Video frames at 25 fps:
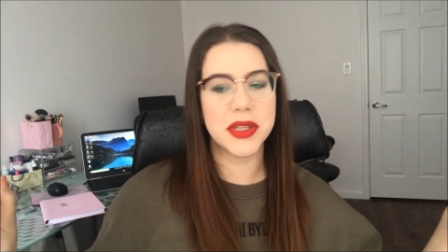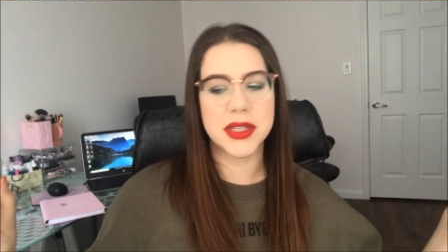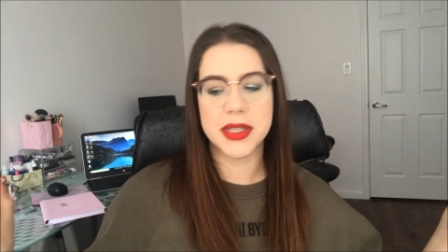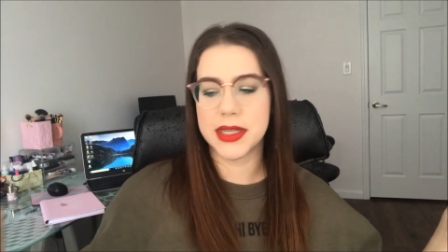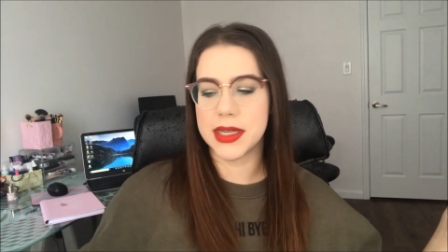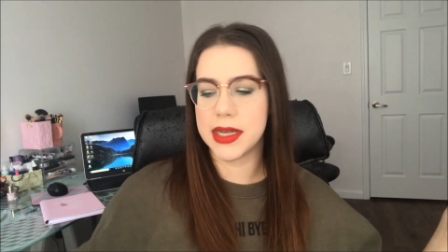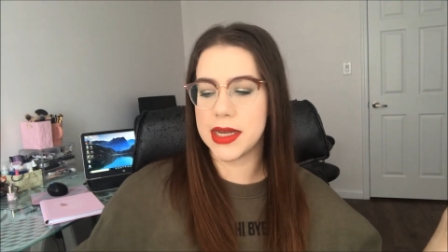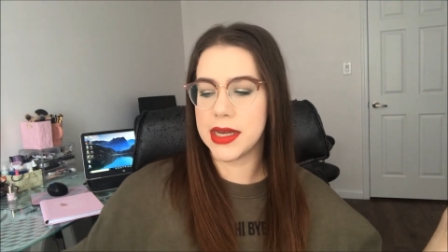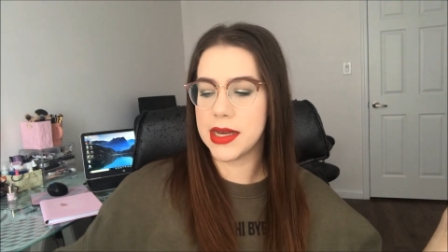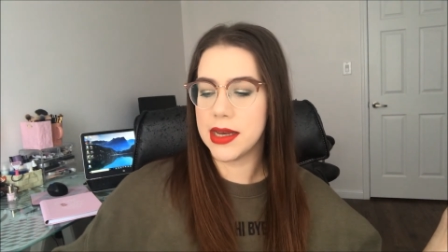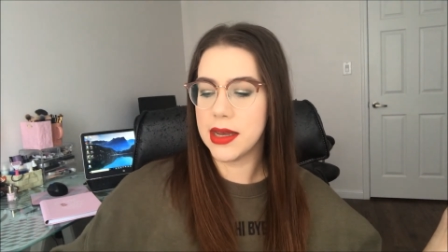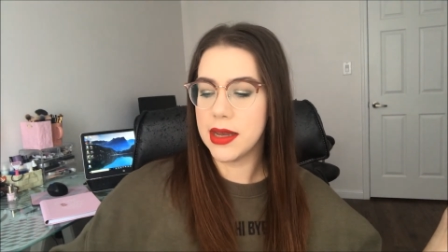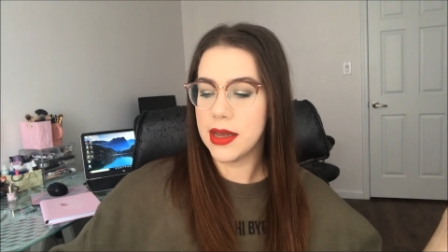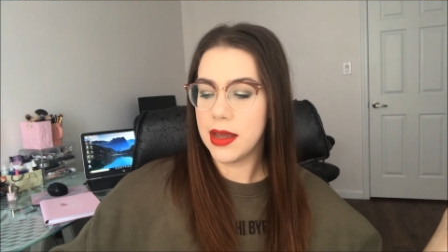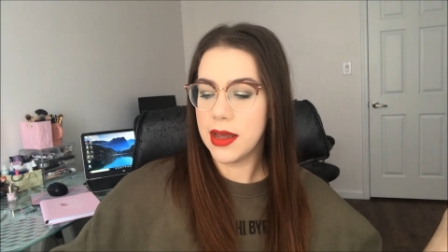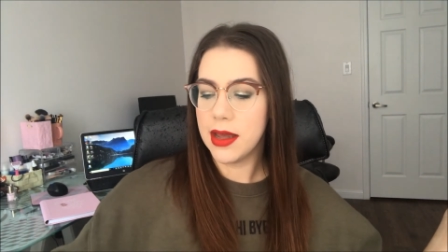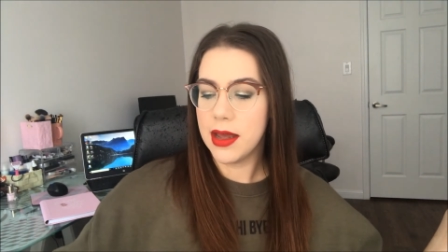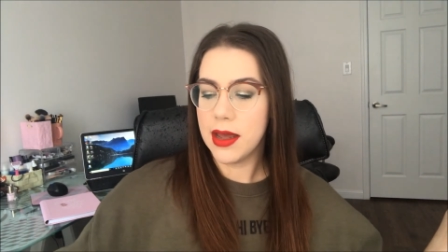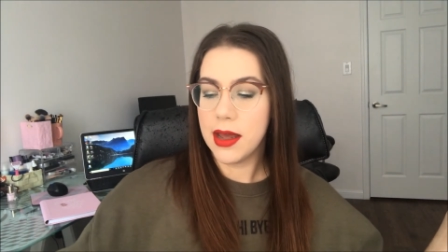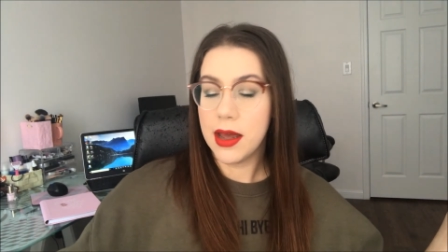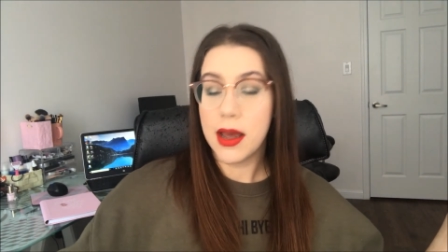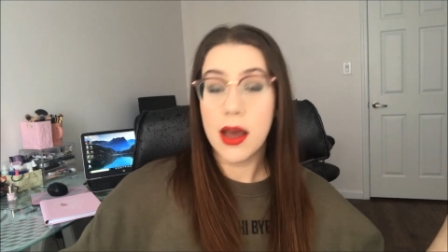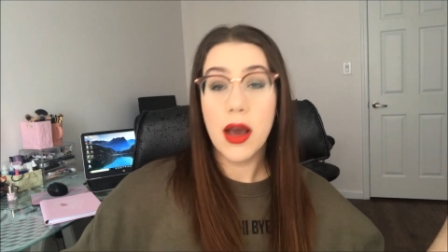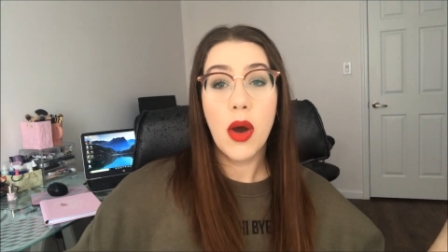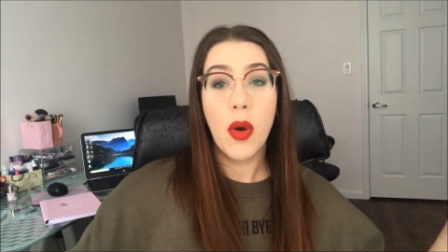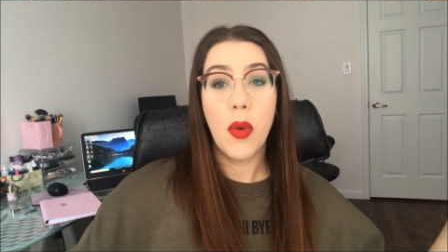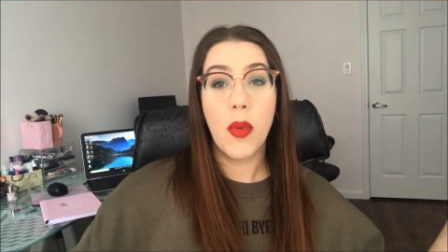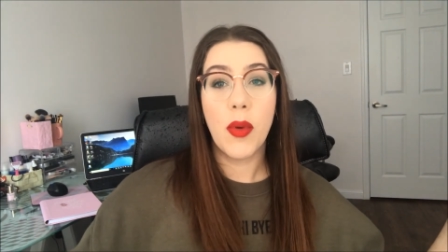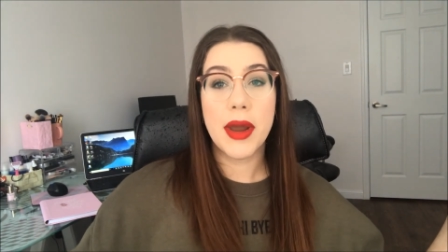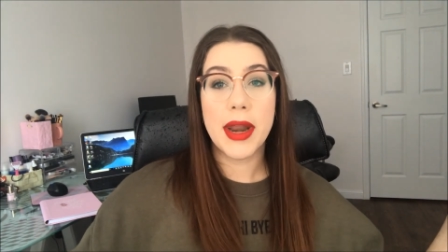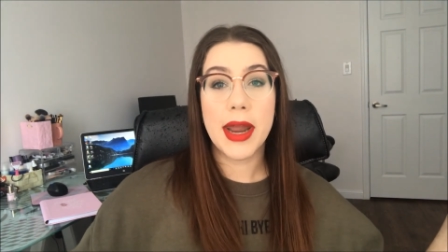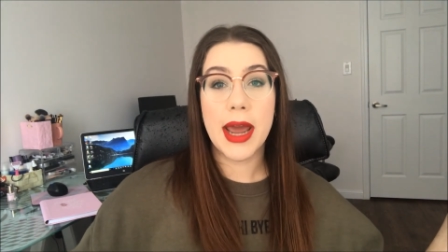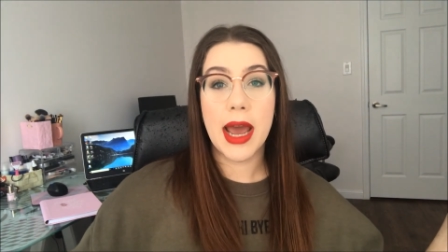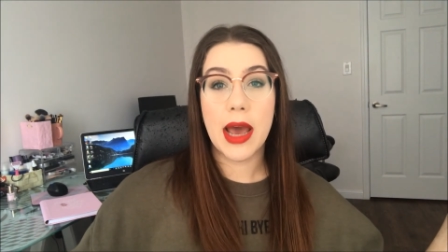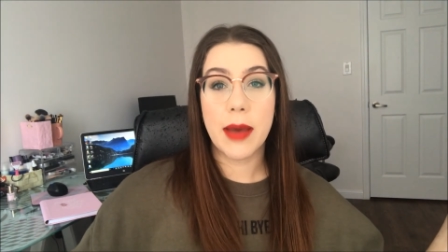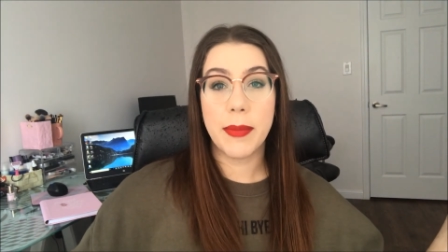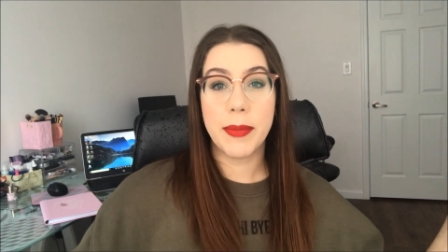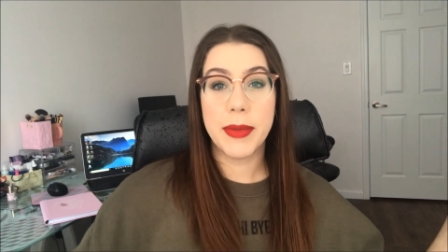We'll see
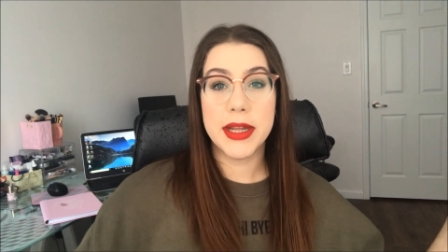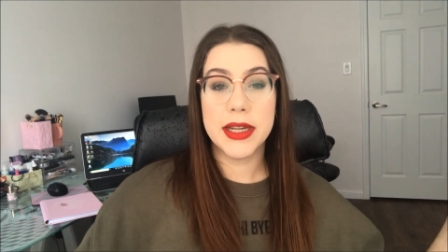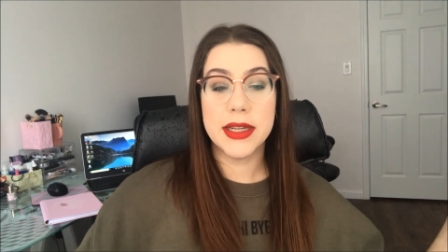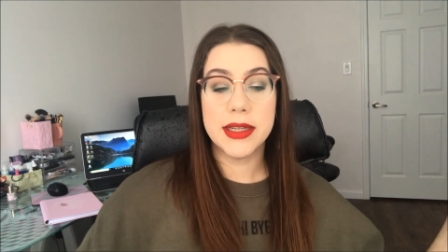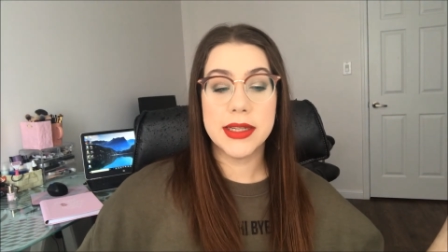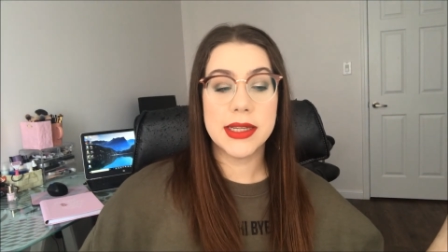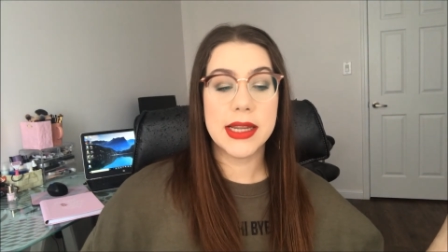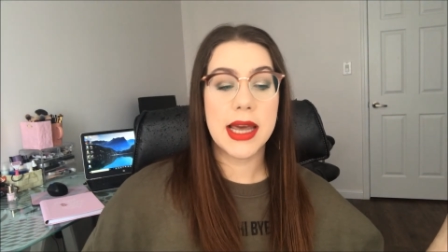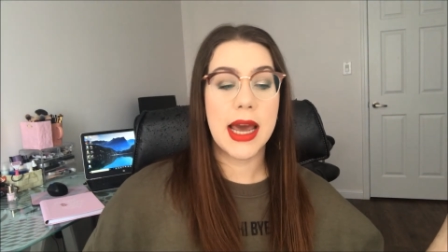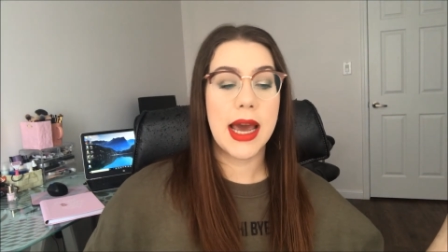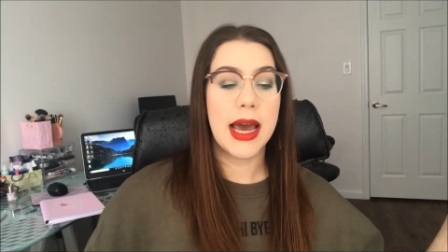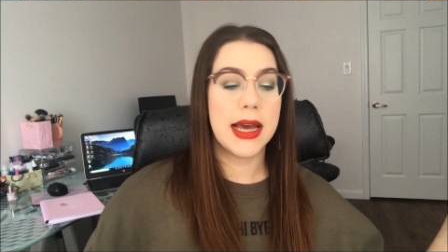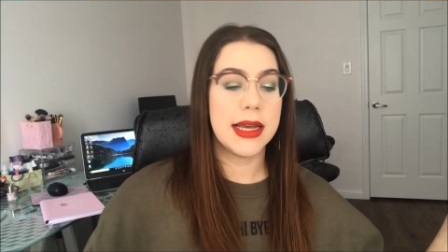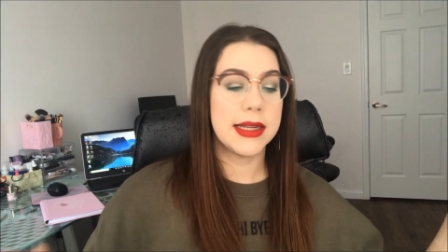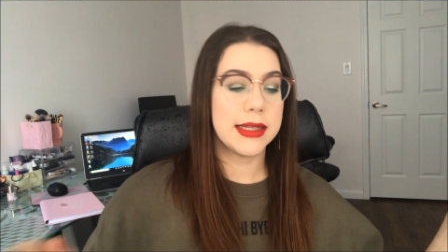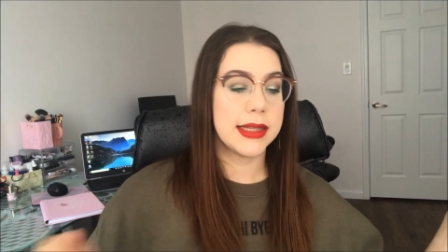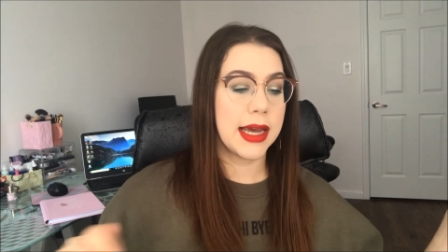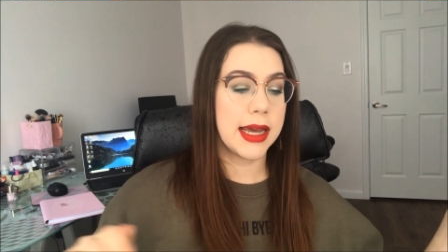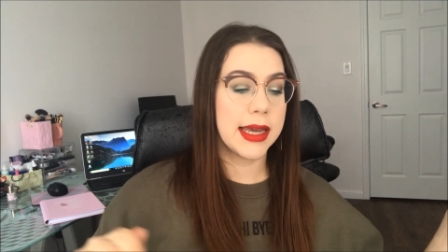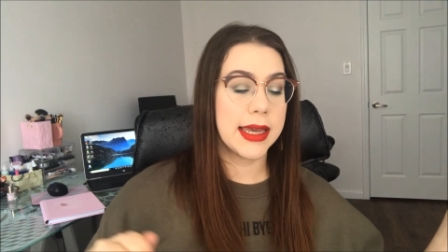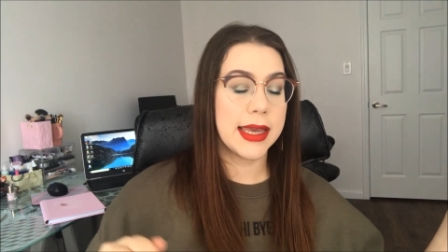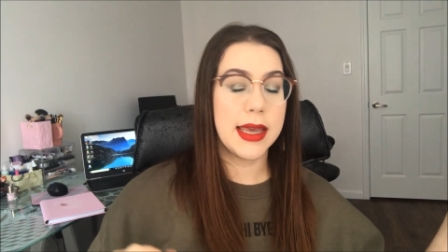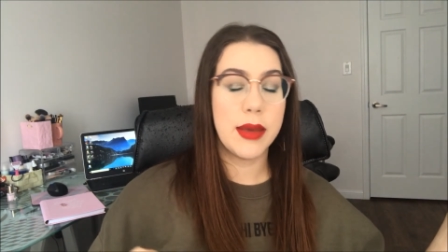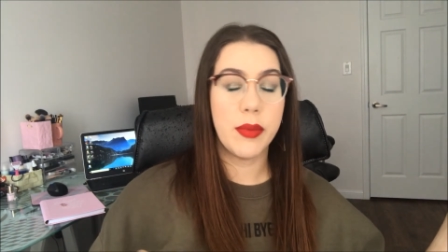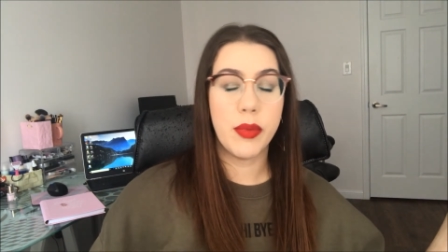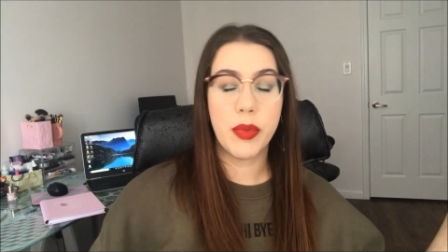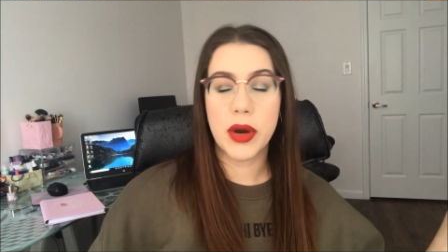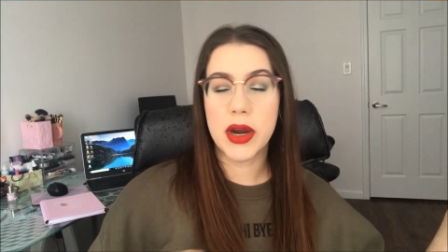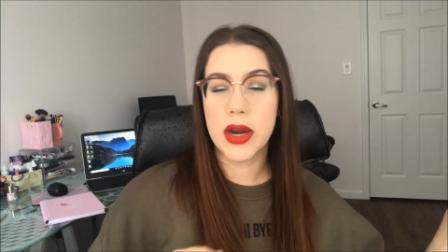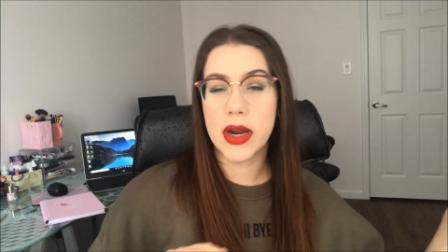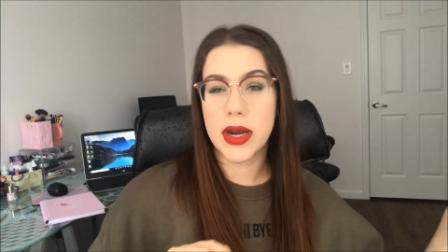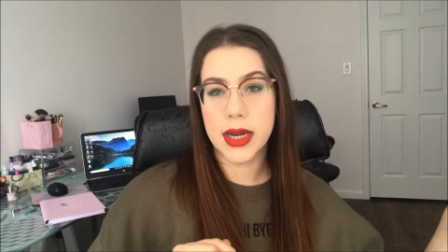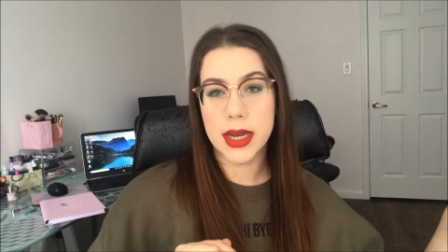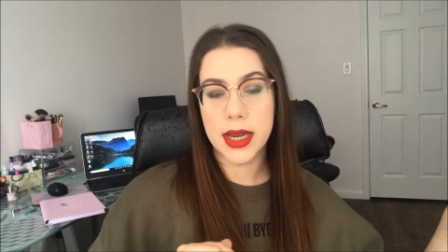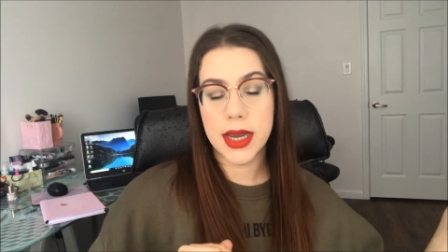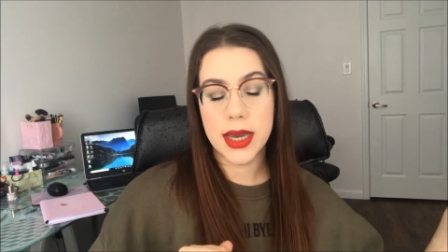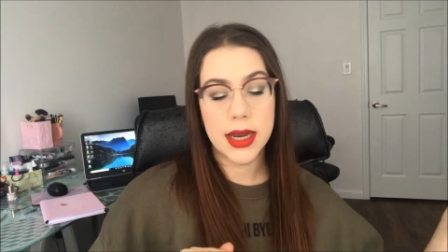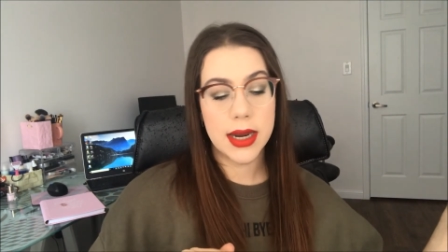what happens as I keep
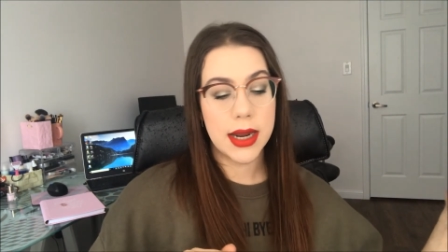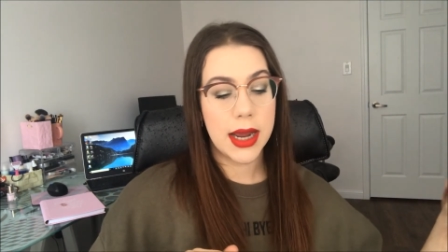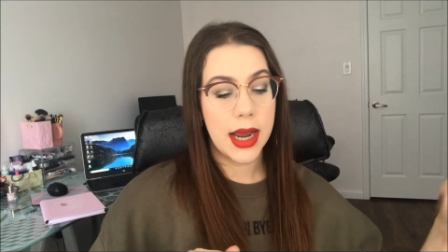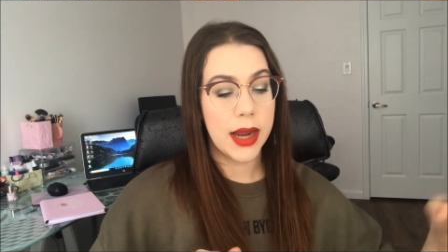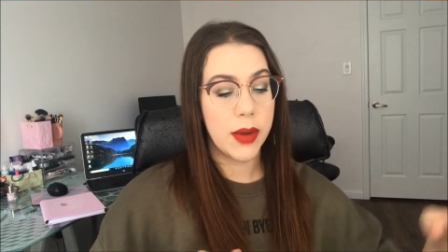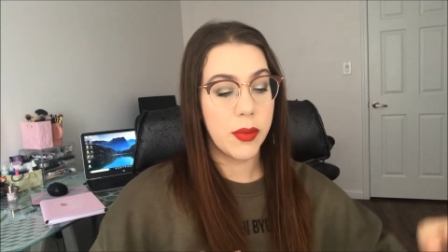wearing it.